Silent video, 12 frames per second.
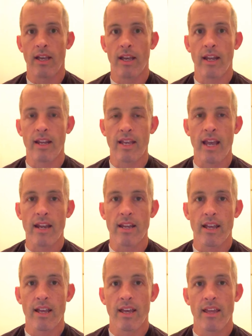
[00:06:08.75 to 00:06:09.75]
And again,
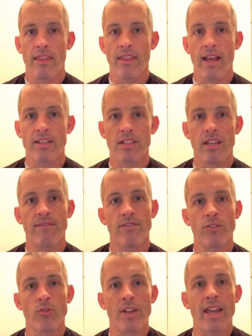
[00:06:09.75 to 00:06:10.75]
that's if
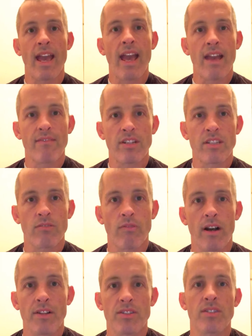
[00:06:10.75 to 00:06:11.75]
you're doing heavy
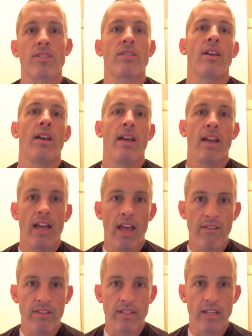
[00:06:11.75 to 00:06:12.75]
squats,
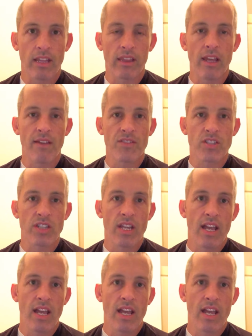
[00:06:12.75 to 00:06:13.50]
heavy deadlifts,